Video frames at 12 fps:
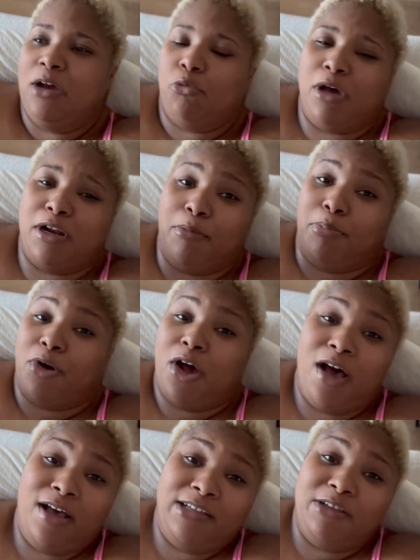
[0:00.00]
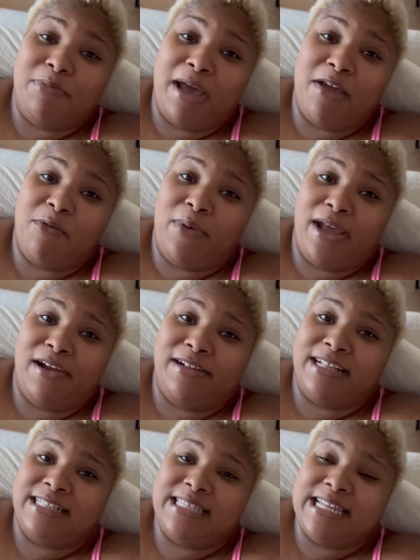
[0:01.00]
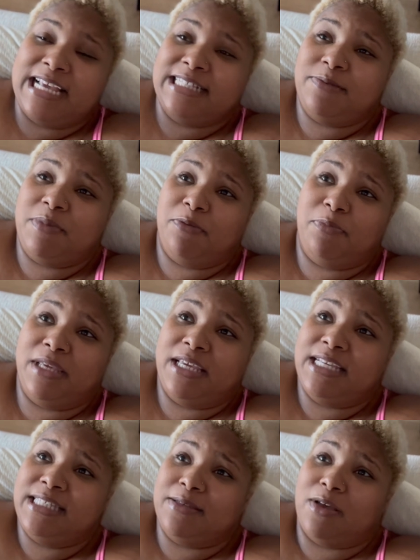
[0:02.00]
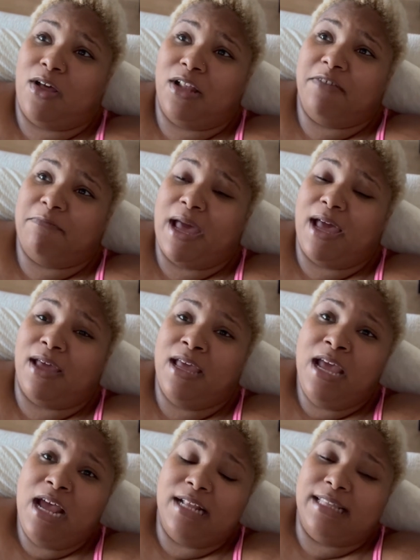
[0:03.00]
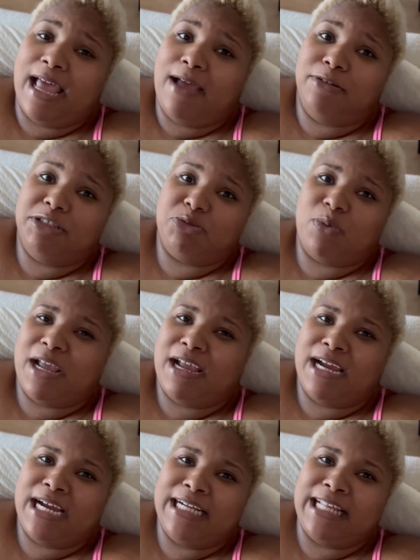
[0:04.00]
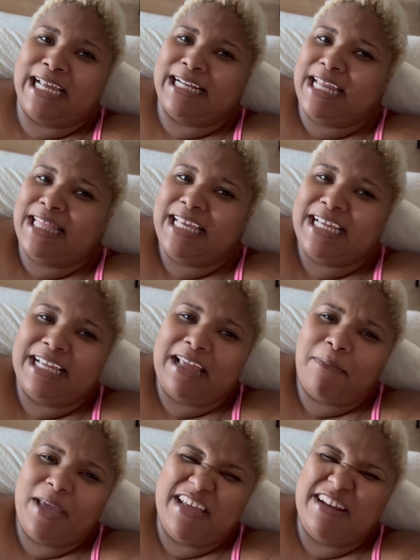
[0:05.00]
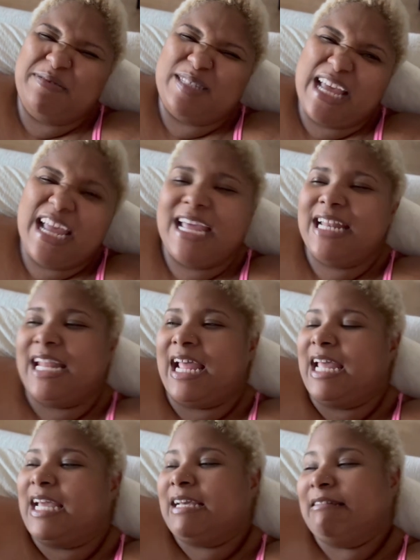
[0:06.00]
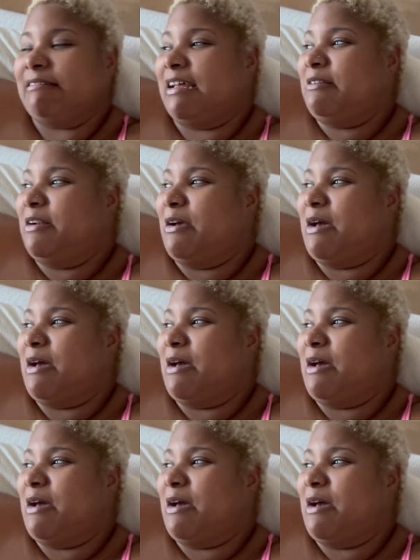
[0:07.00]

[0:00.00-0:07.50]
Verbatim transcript: What, a bra you might wear that's an intimate piece. All of my lounge wear, like nothing. I mean, you know what I'm saying? Like, I don't know.